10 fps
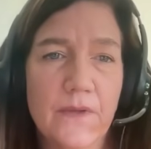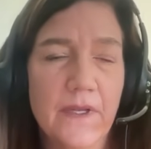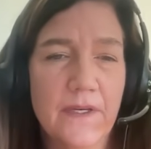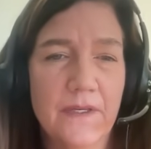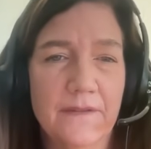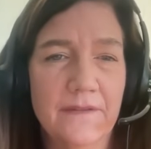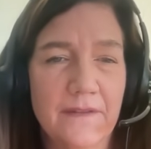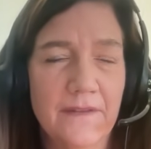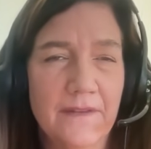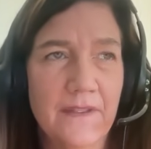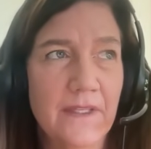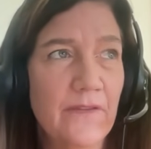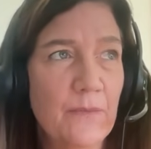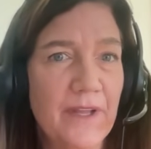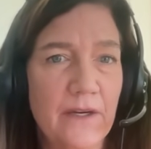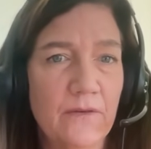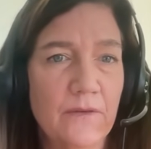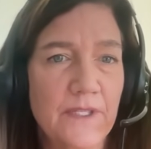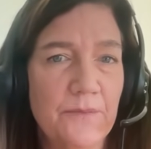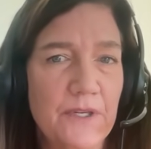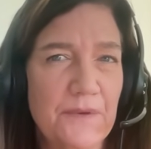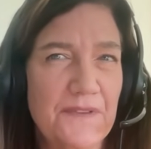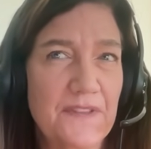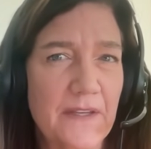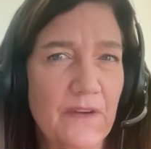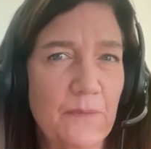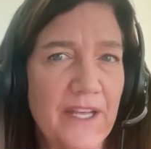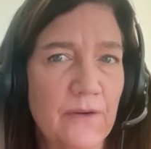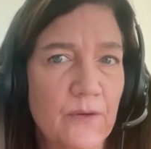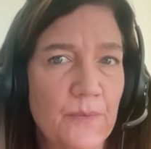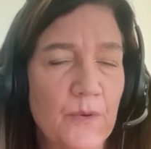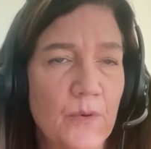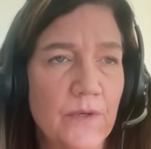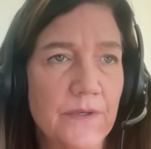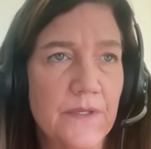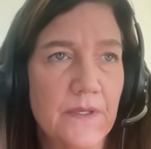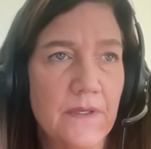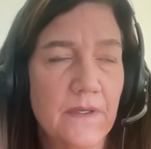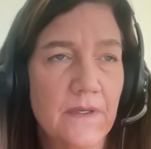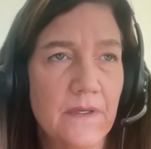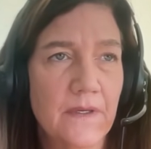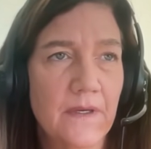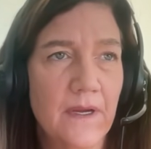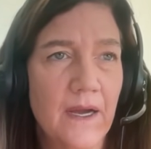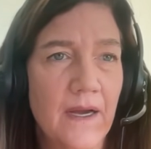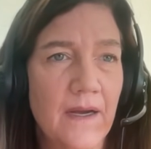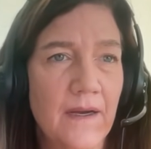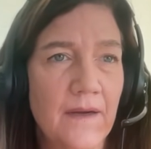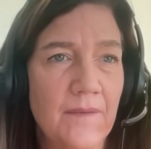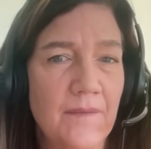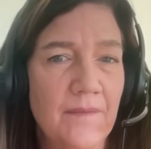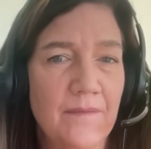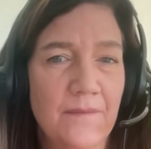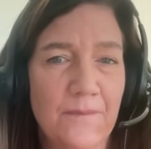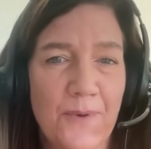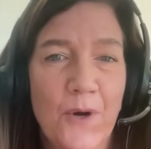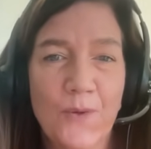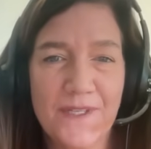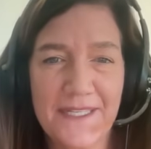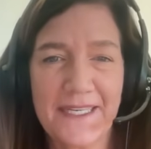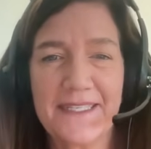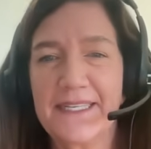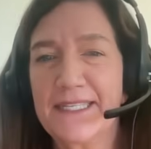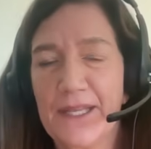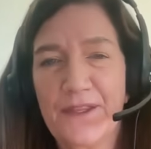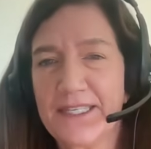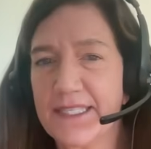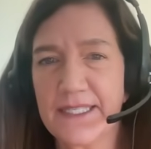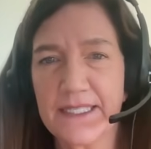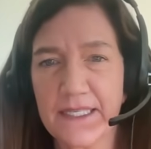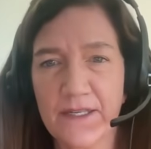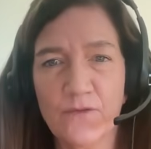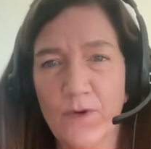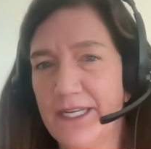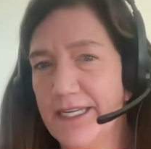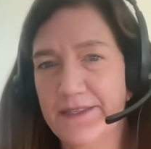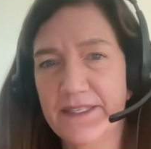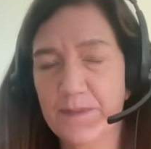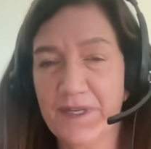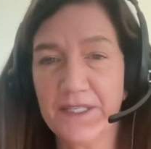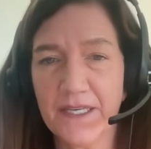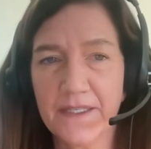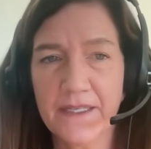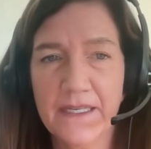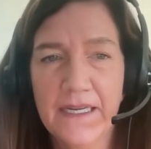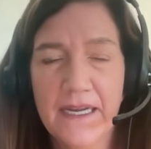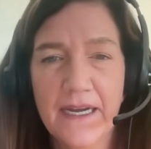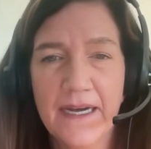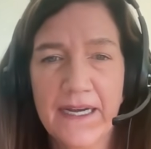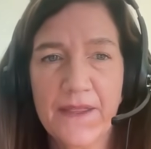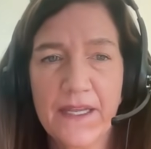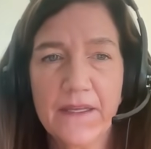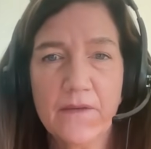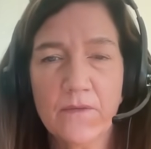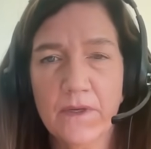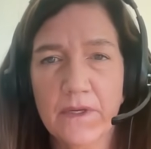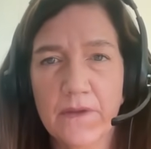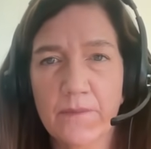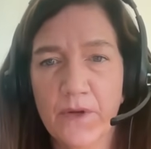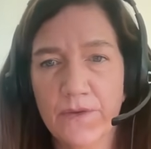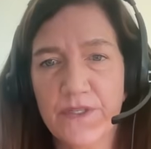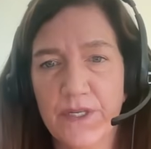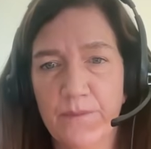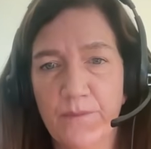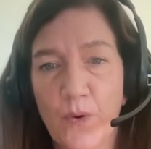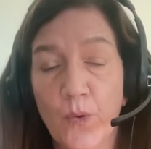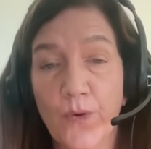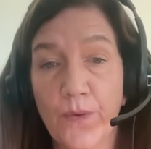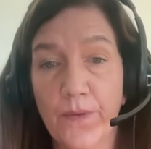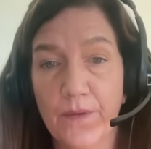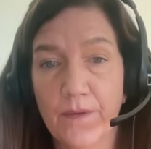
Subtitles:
the Living Planet, WWF's Living Planet report, it's a synthesis of what needs to be done. I think one of the most important